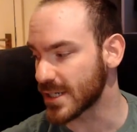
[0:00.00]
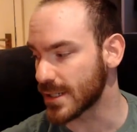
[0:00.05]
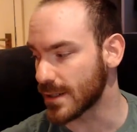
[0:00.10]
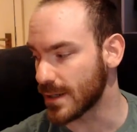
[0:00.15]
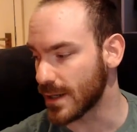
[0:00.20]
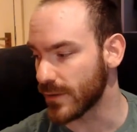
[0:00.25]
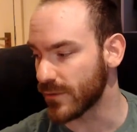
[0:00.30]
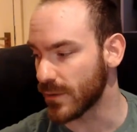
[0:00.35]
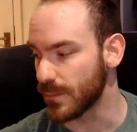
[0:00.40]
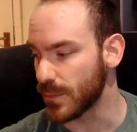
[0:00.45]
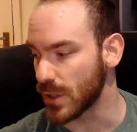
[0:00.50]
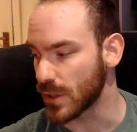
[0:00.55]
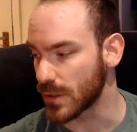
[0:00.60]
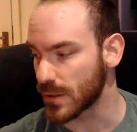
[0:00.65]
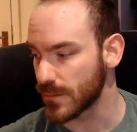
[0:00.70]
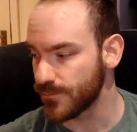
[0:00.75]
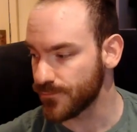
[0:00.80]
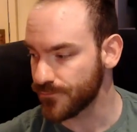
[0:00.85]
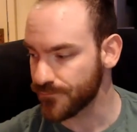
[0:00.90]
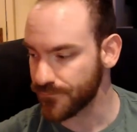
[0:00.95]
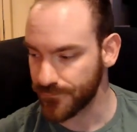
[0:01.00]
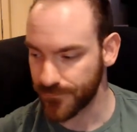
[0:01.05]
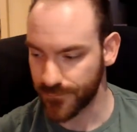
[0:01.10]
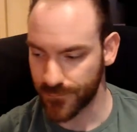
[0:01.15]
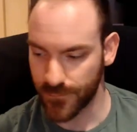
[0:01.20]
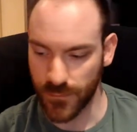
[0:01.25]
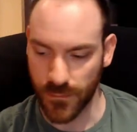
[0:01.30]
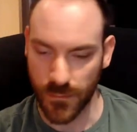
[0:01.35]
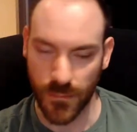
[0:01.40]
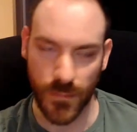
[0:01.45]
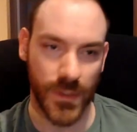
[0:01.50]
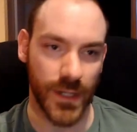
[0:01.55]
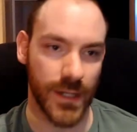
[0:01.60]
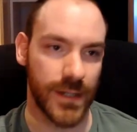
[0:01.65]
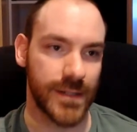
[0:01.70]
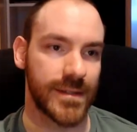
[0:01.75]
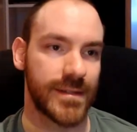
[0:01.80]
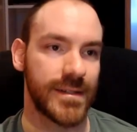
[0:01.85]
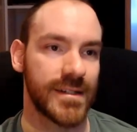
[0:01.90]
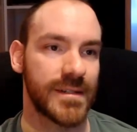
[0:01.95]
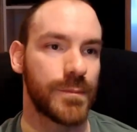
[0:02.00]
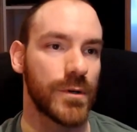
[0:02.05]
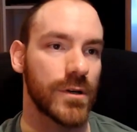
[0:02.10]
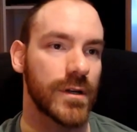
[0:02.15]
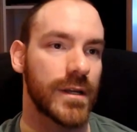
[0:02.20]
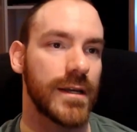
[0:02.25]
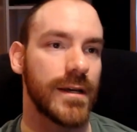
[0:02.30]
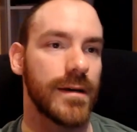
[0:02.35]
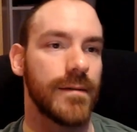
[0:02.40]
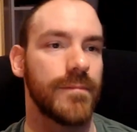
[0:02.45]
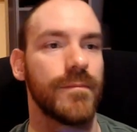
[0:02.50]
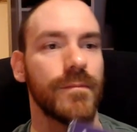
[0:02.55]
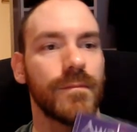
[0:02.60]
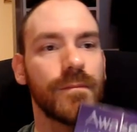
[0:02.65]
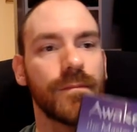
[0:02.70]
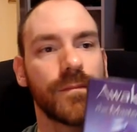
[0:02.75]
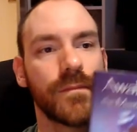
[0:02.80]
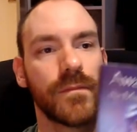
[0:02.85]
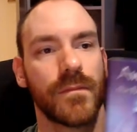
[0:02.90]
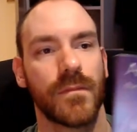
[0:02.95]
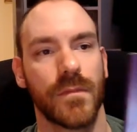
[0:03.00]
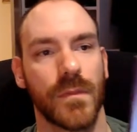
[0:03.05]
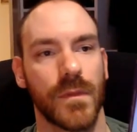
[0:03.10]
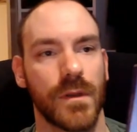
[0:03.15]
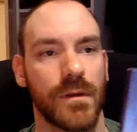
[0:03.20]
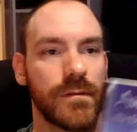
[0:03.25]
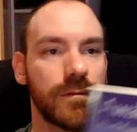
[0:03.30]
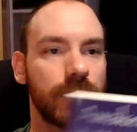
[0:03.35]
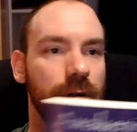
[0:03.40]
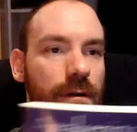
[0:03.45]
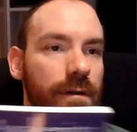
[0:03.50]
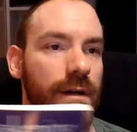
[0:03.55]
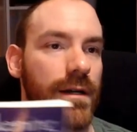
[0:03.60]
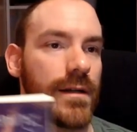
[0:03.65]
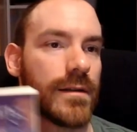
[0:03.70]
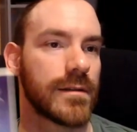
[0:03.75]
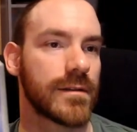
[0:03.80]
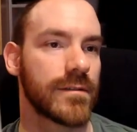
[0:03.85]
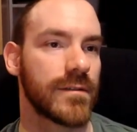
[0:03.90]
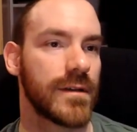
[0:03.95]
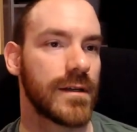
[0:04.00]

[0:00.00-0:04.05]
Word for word: Lover book, is this book here. Wrong way, this way.